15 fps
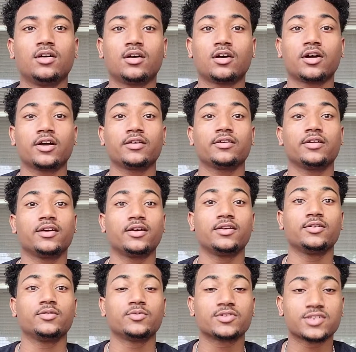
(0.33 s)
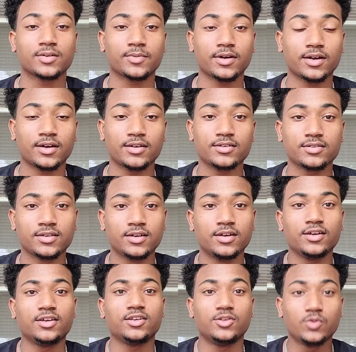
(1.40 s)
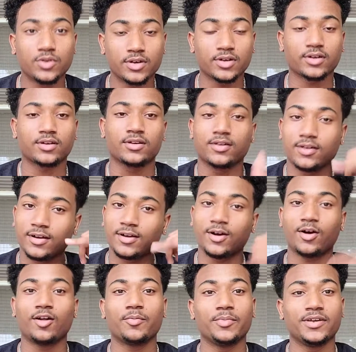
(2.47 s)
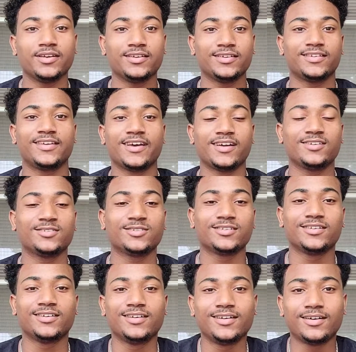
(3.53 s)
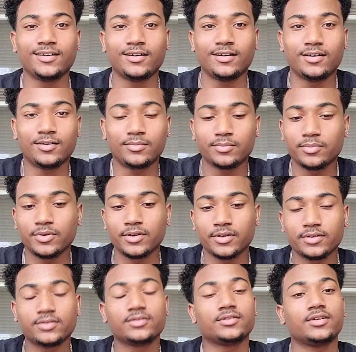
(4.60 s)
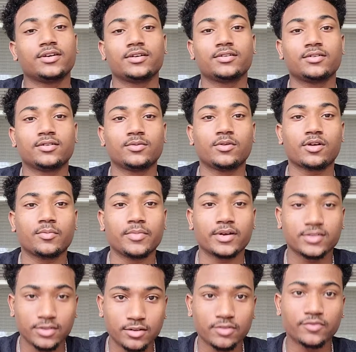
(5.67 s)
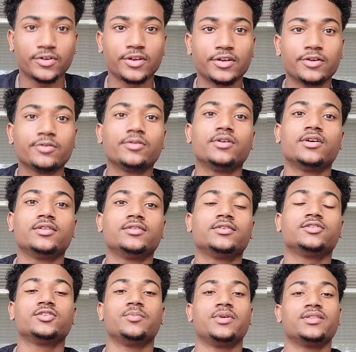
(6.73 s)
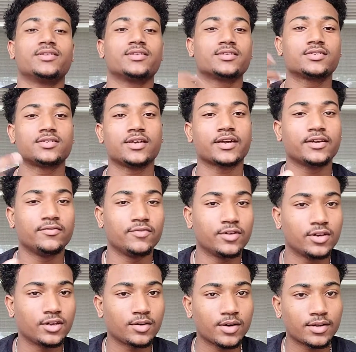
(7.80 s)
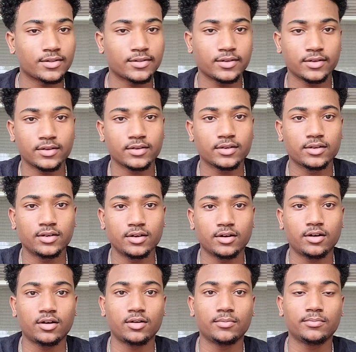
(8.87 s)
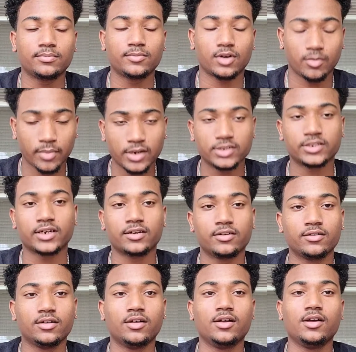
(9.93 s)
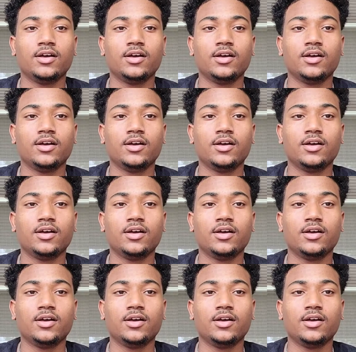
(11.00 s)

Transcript: Alright, hey, what's up guys? You can call me Daniel. But yeah, welcome back to another video. This should be the second video I think on my channel.